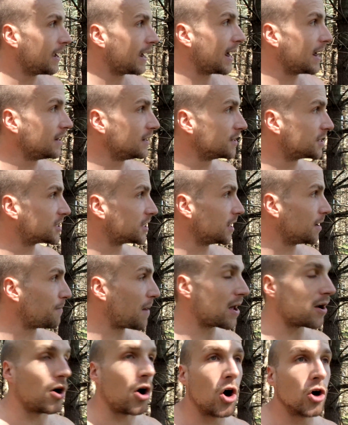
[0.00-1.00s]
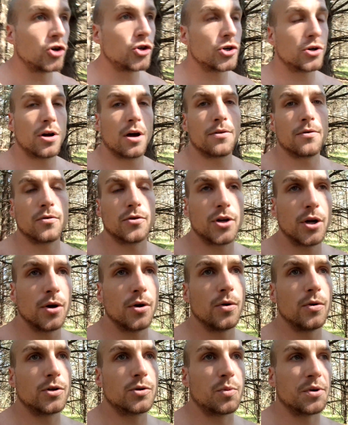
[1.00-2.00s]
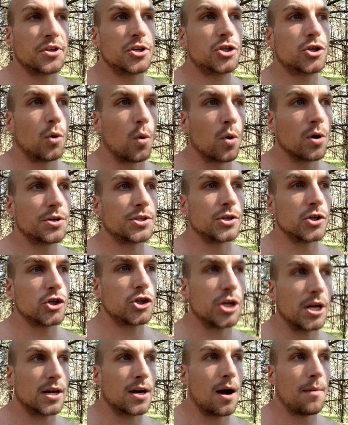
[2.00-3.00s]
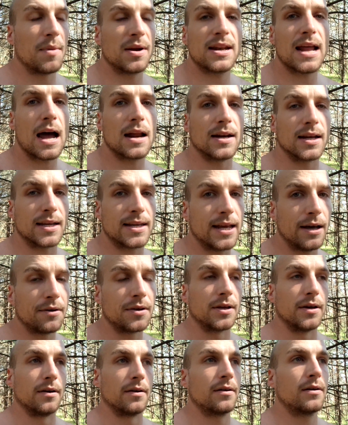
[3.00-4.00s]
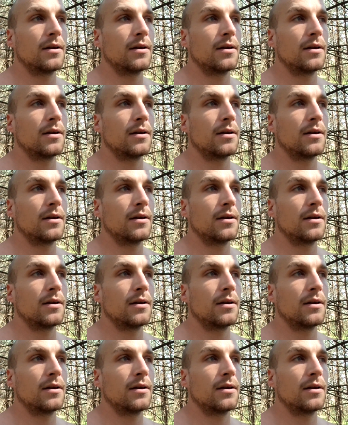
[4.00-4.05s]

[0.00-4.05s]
and you see about 100 other dudes with swords and shit coming down to kill you?